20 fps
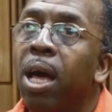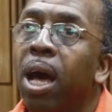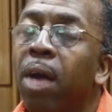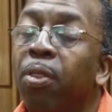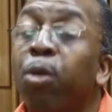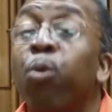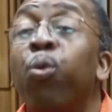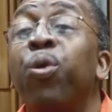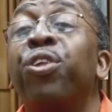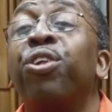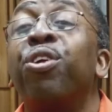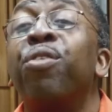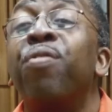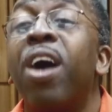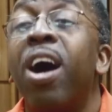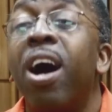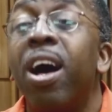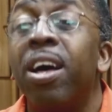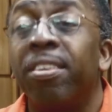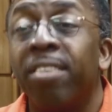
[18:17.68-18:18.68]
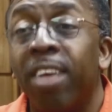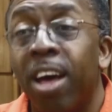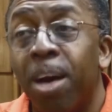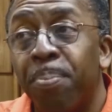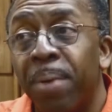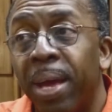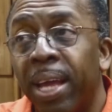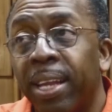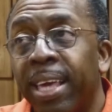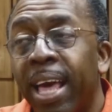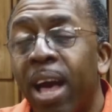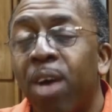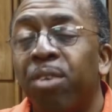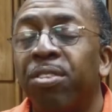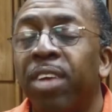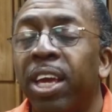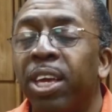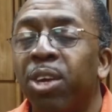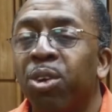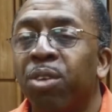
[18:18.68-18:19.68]
The Wizard of Oz, up at Cal
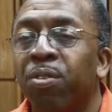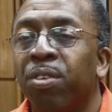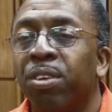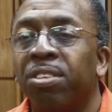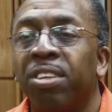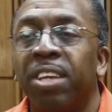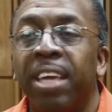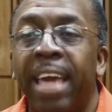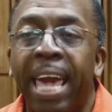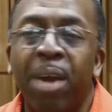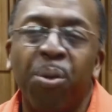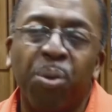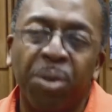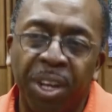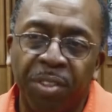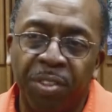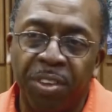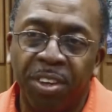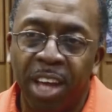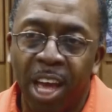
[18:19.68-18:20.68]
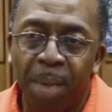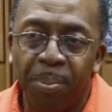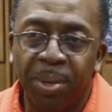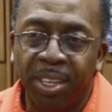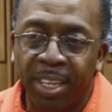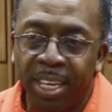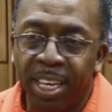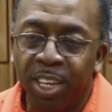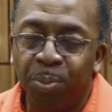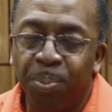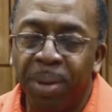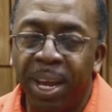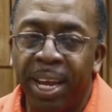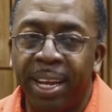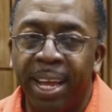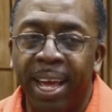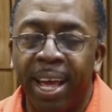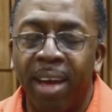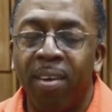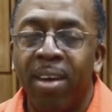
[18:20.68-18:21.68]
State University, Hayward at the time. It's East Bay
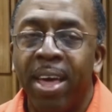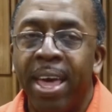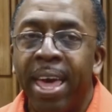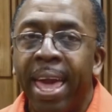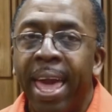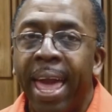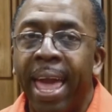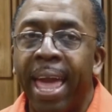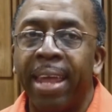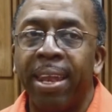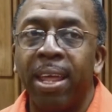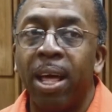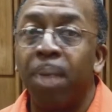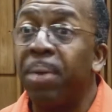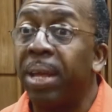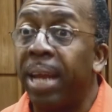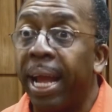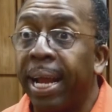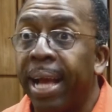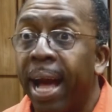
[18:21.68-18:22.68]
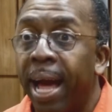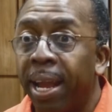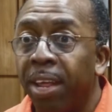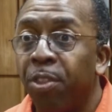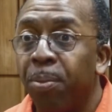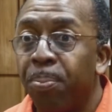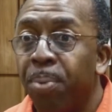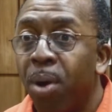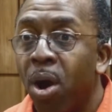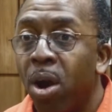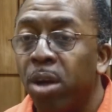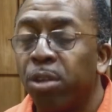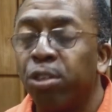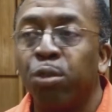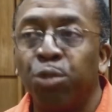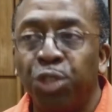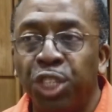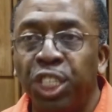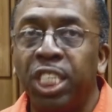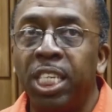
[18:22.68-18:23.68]
now. And I got in the part.
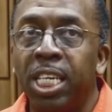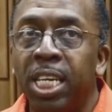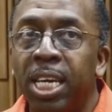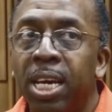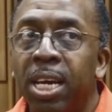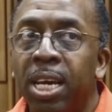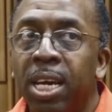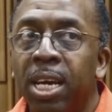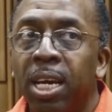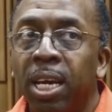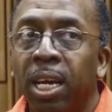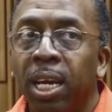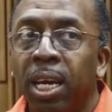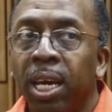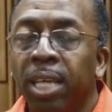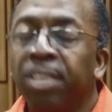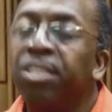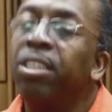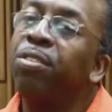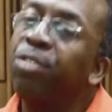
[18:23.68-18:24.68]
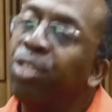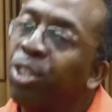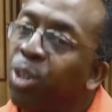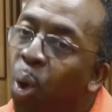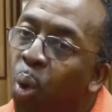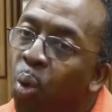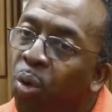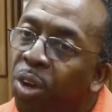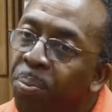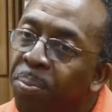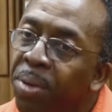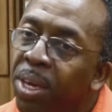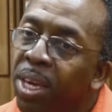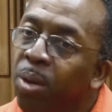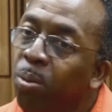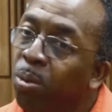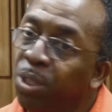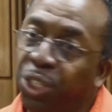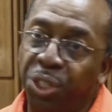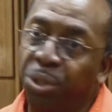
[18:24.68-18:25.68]
So she, instead of scolding
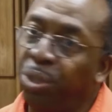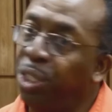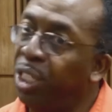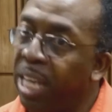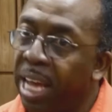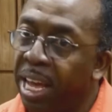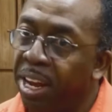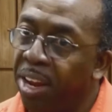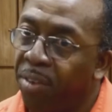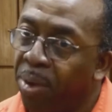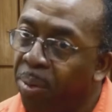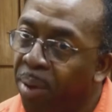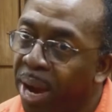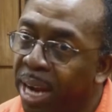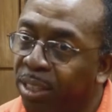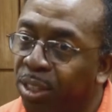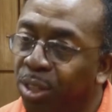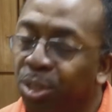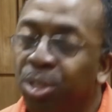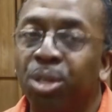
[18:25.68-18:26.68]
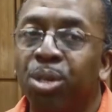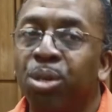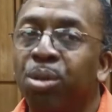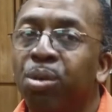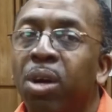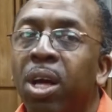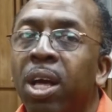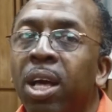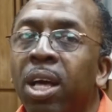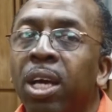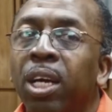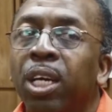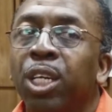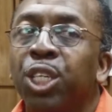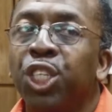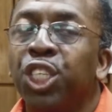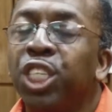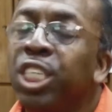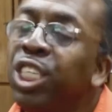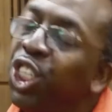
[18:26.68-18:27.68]
me, which she had every right to do,
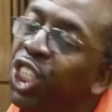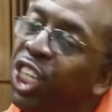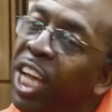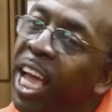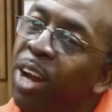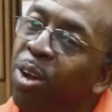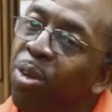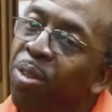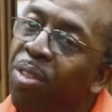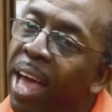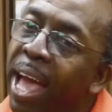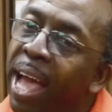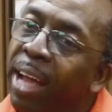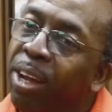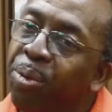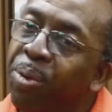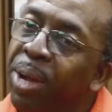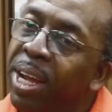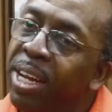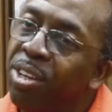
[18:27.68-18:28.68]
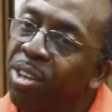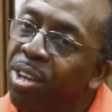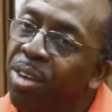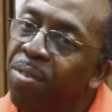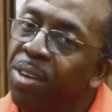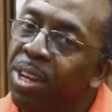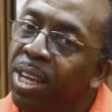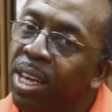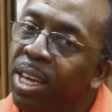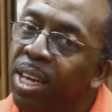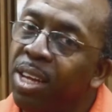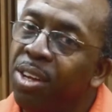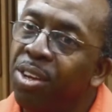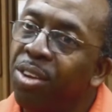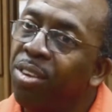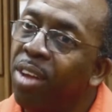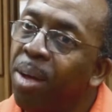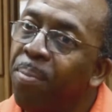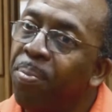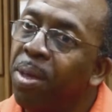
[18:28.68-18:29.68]
she channeled that creativity into
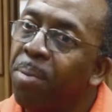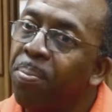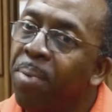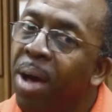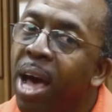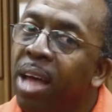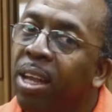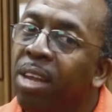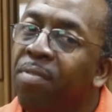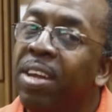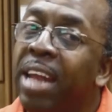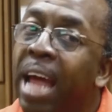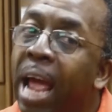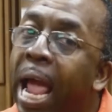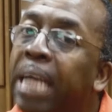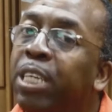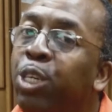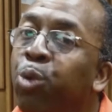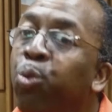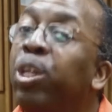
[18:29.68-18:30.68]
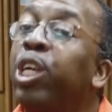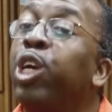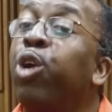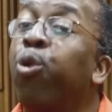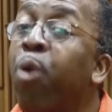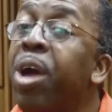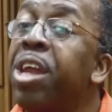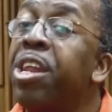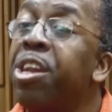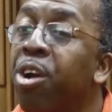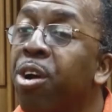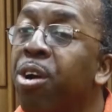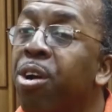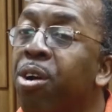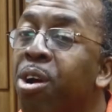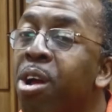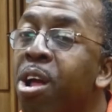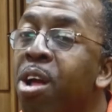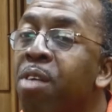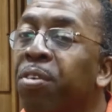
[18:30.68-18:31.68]
something positive. And I actually really credit
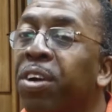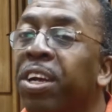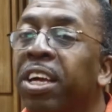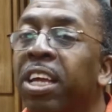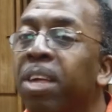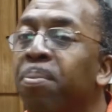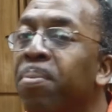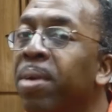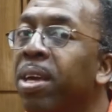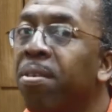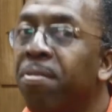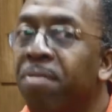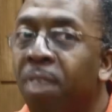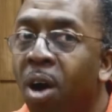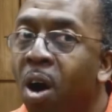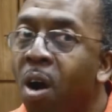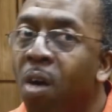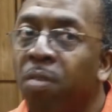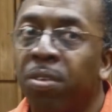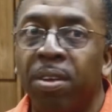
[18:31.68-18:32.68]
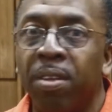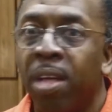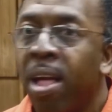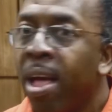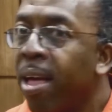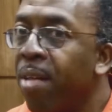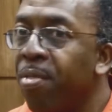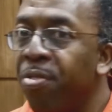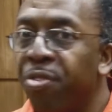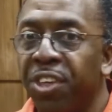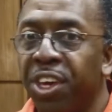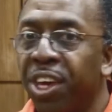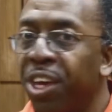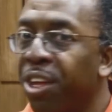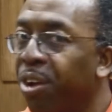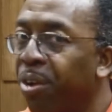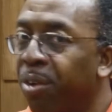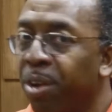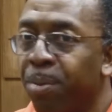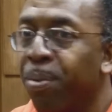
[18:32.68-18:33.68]
her for getting me involved in
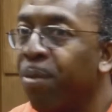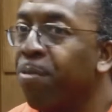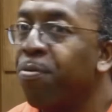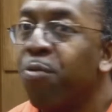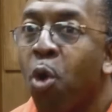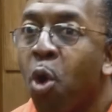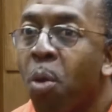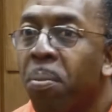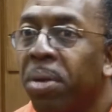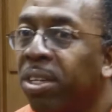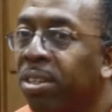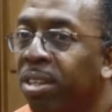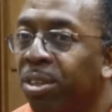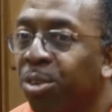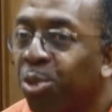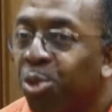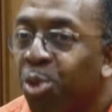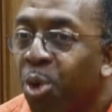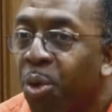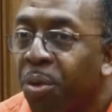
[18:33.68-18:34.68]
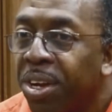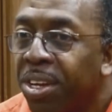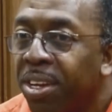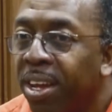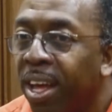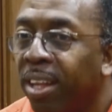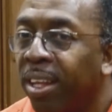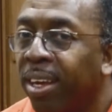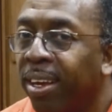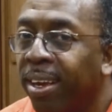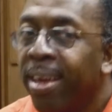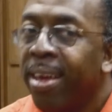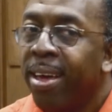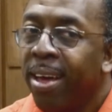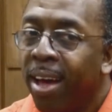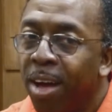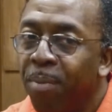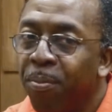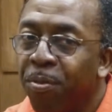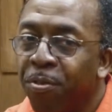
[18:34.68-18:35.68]
theater and performance and storytelling
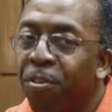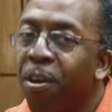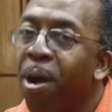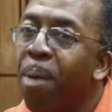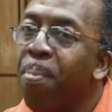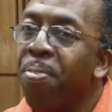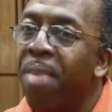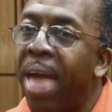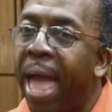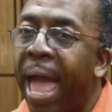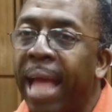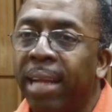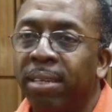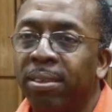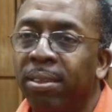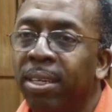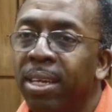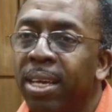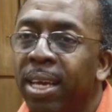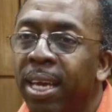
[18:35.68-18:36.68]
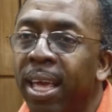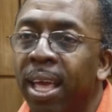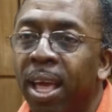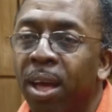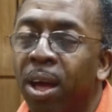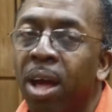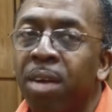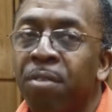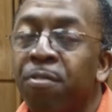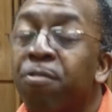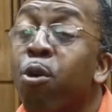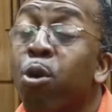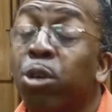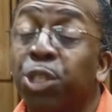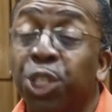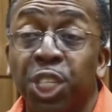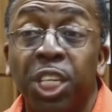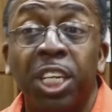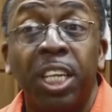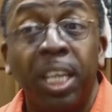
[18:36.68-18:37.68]
from that
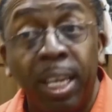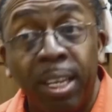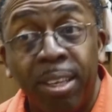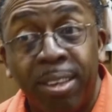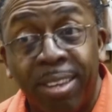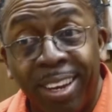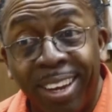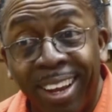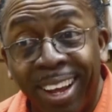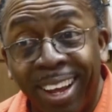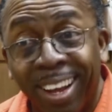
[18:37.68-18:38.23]
unfortunate incident.